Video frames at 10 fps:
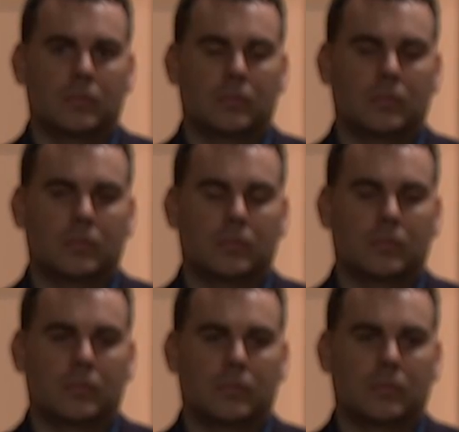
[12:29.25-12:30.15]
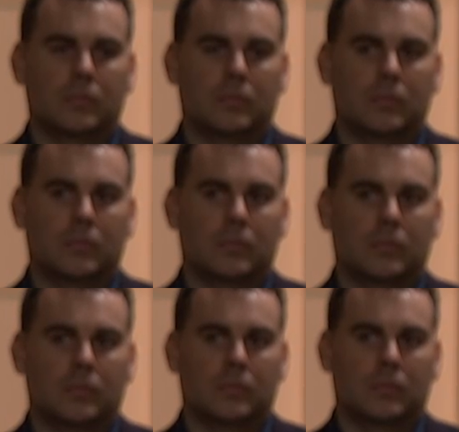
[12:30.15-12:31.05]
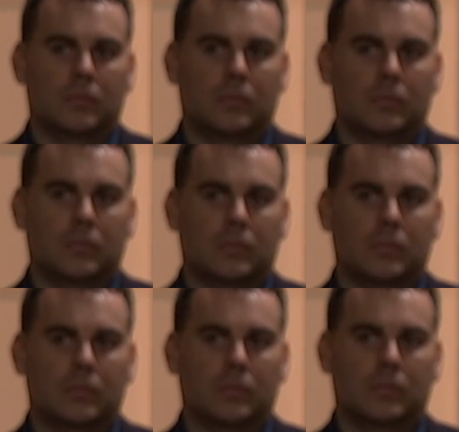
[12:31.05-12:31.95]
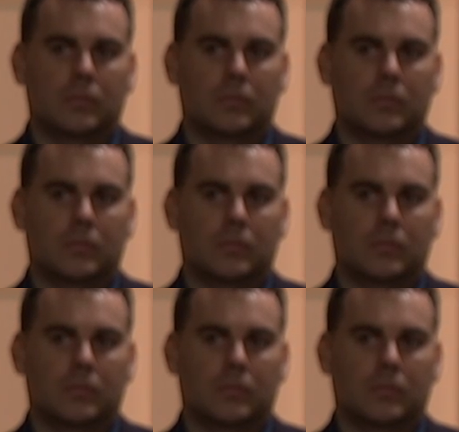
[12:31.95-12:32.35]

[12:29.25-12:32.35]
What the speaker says: (silent)